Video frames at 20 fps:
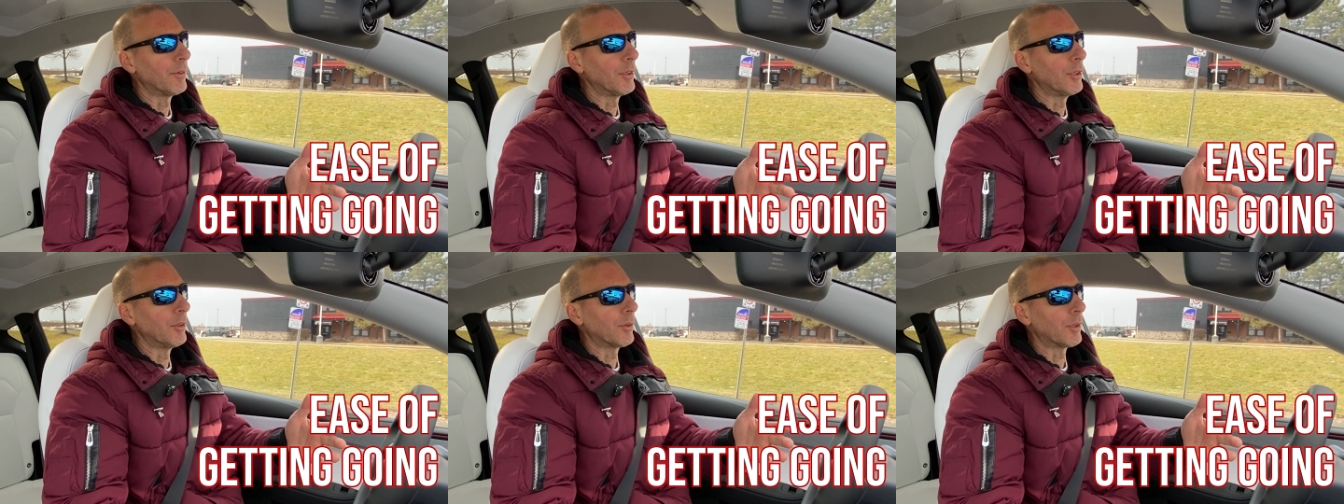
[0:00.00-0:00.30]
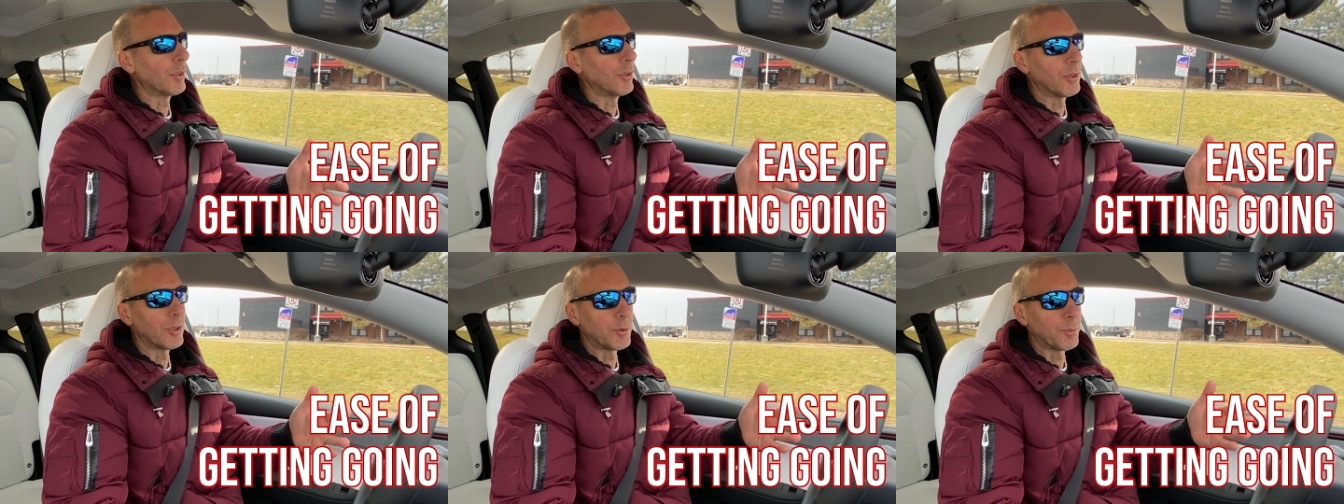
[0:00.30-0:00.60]
you
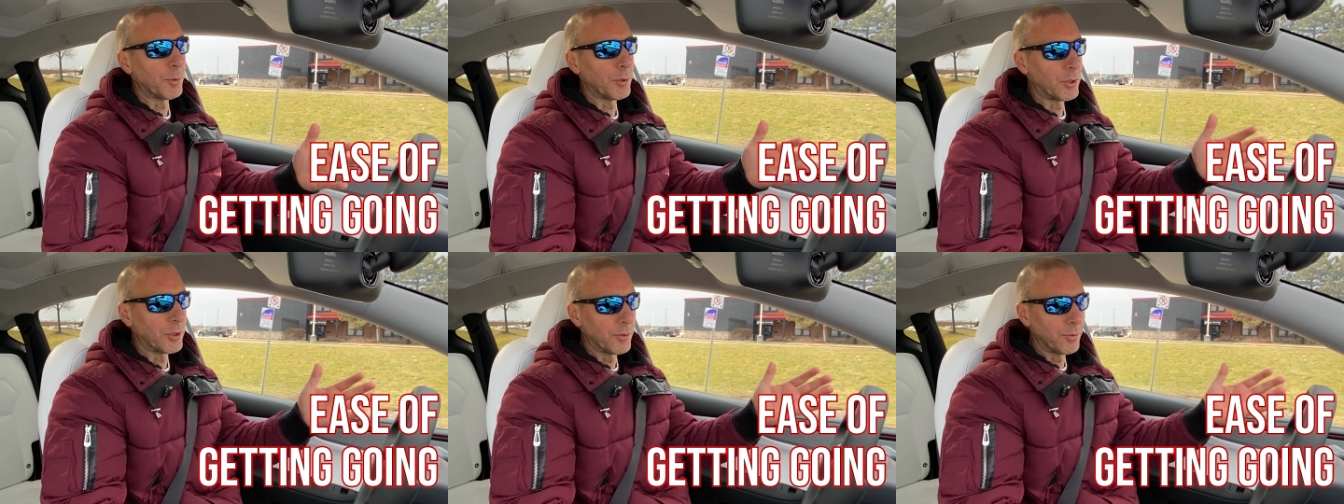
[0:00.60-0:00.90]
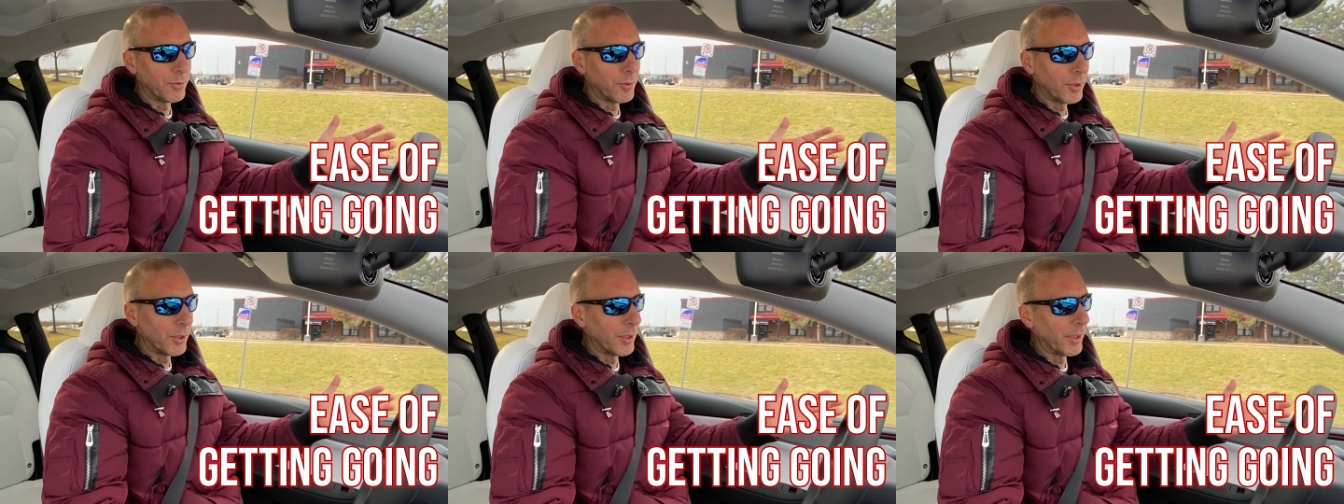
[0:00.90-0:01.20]
can just put
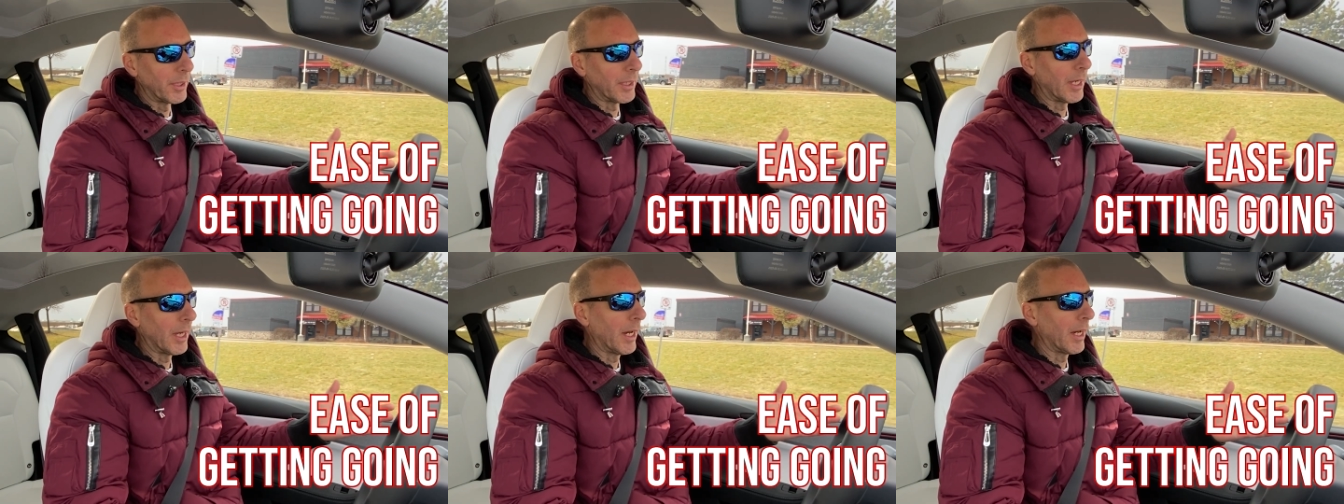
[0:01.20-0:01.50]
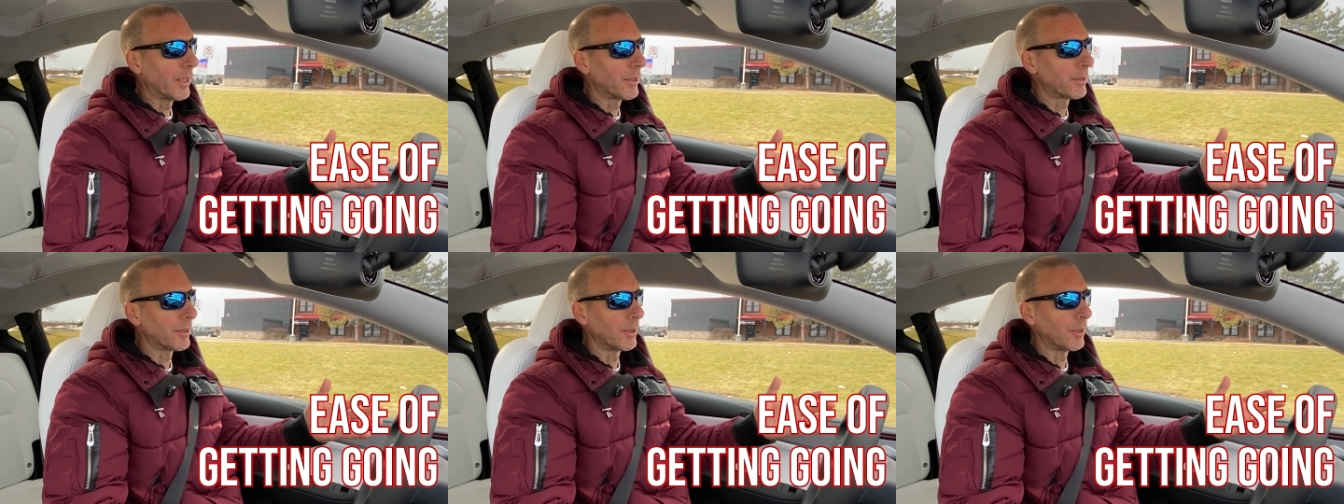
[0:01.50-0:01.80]
your foot on the
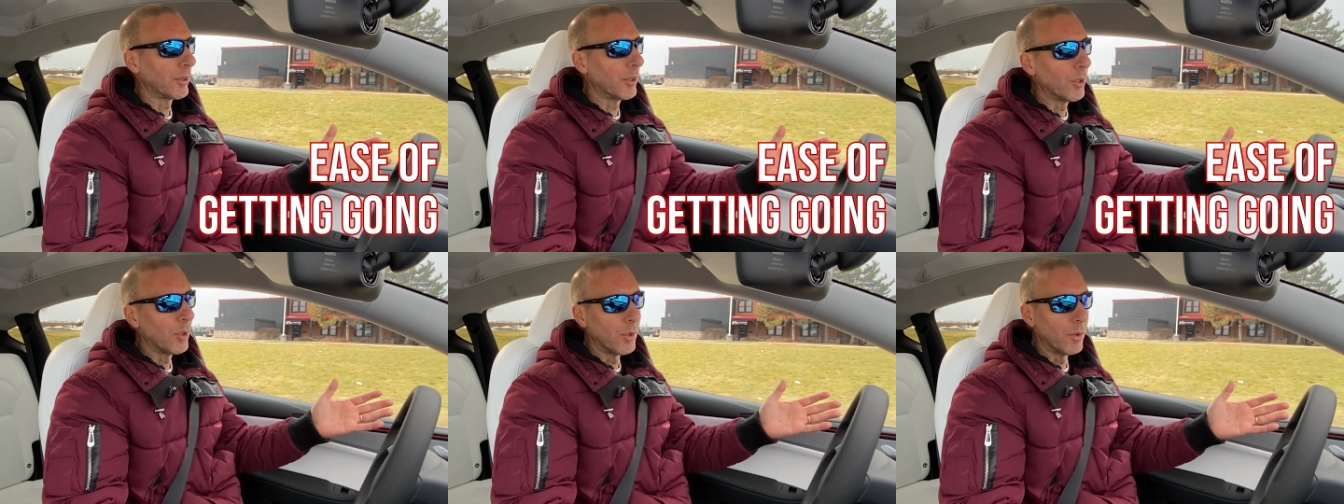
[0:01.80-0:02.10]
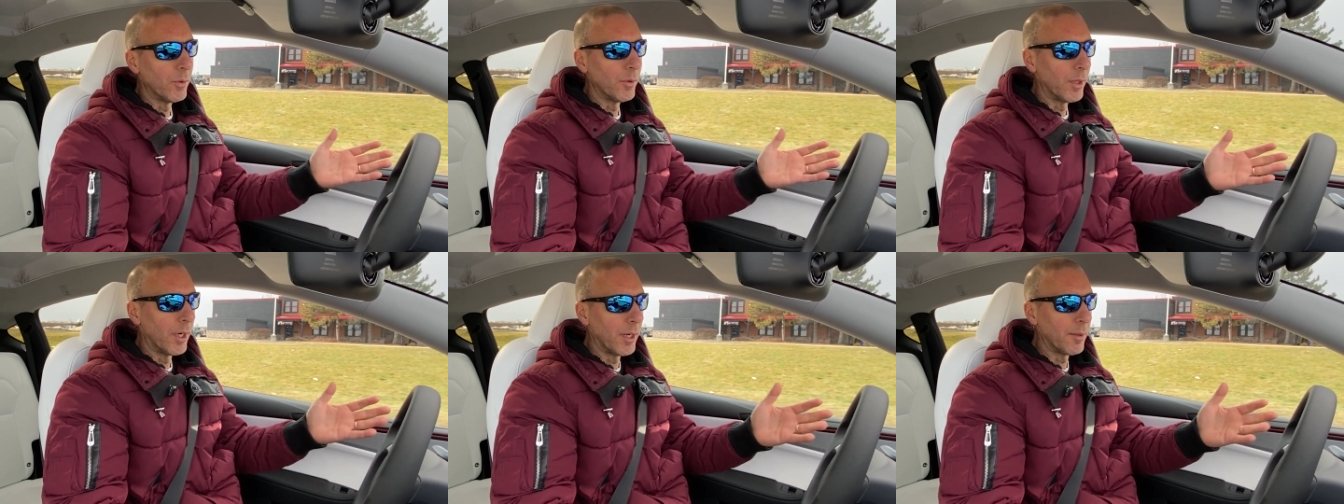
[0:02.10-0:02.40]
gas and
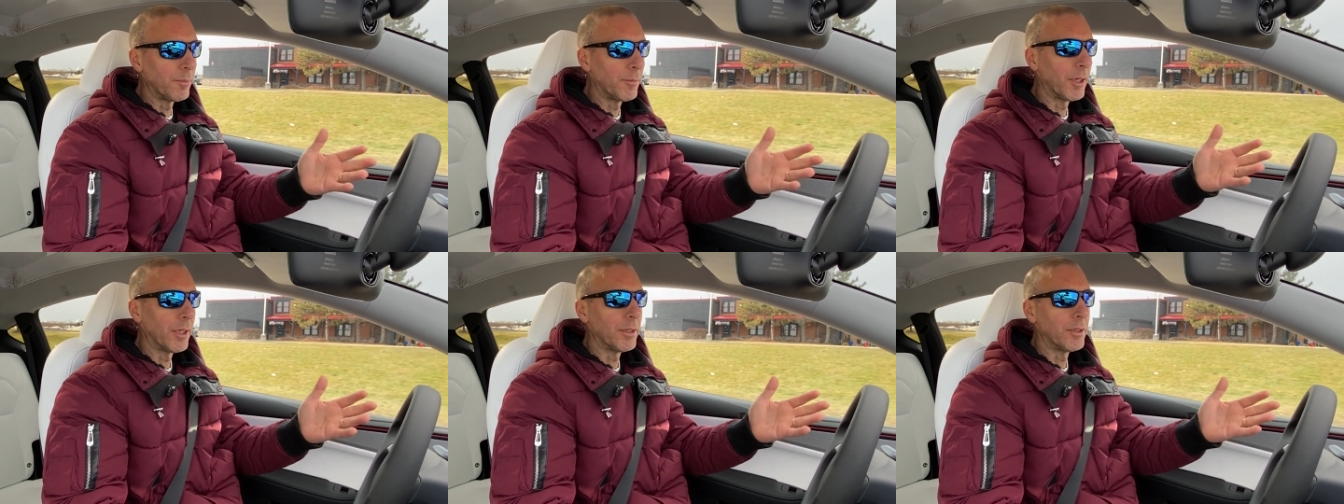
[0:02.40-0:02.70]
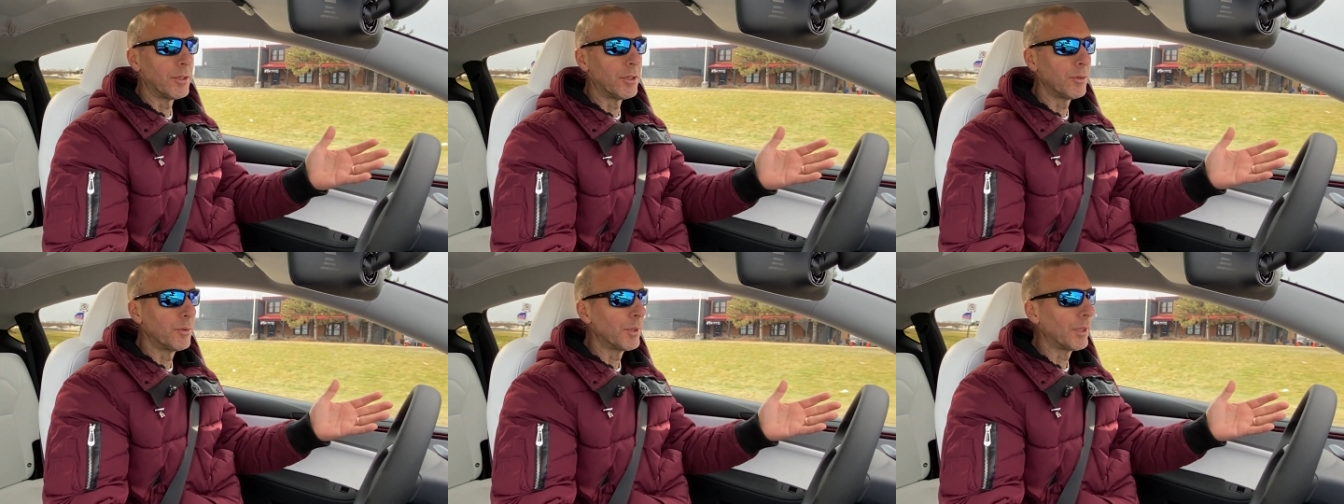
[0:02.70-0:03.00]
go. I'm
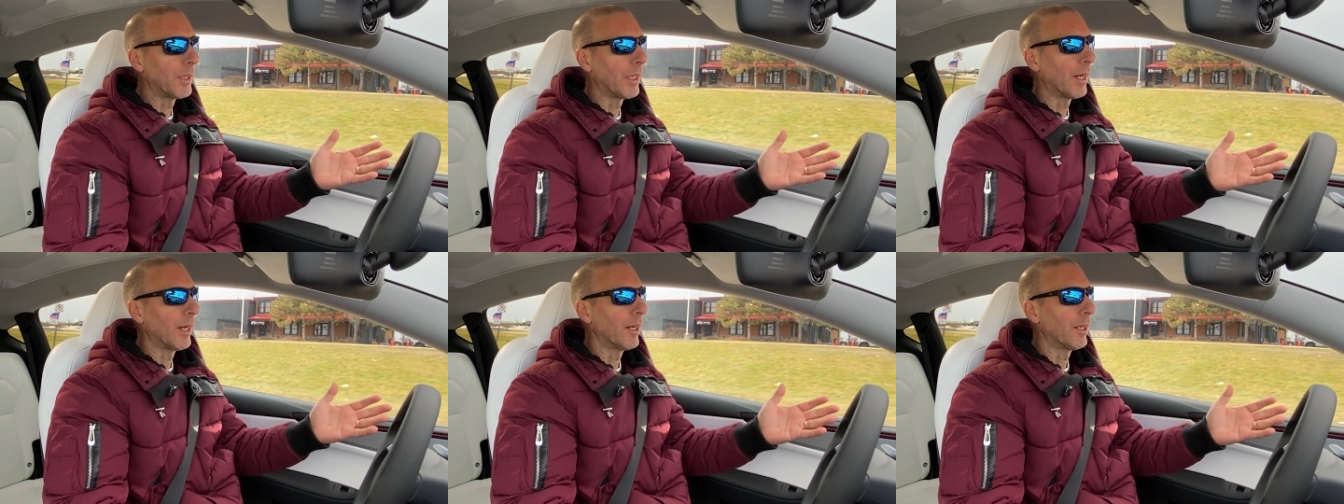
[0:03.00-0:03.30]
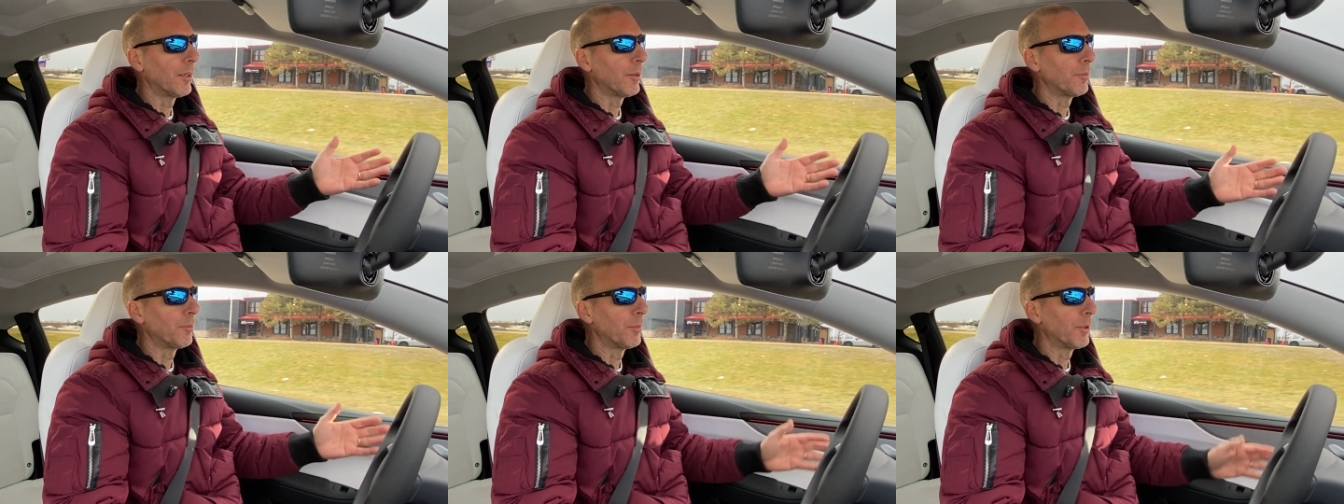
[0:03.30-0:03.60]
not doing
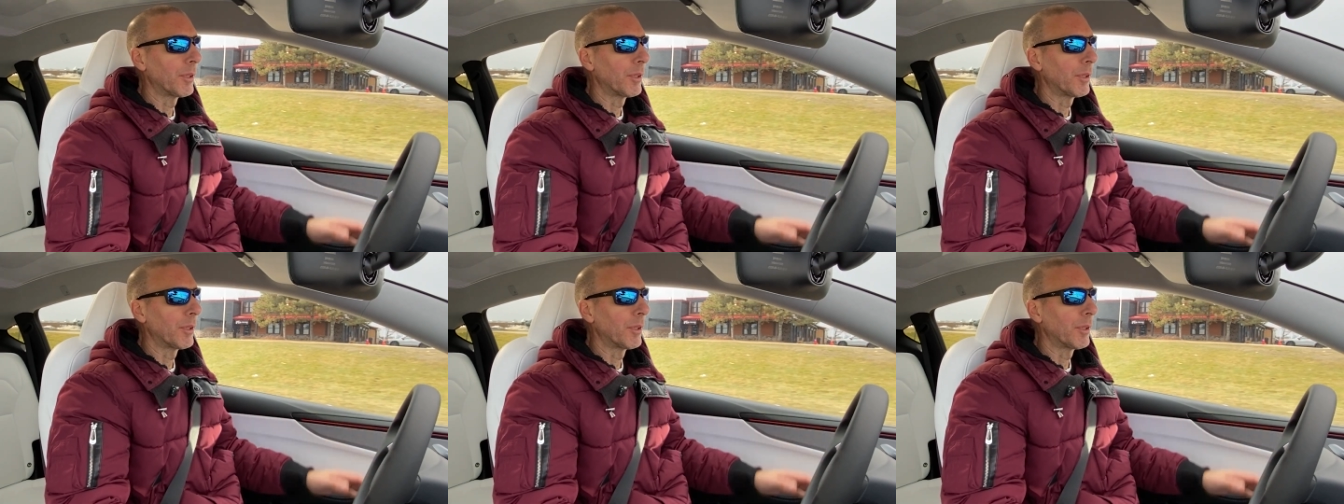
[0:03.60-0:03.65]
that.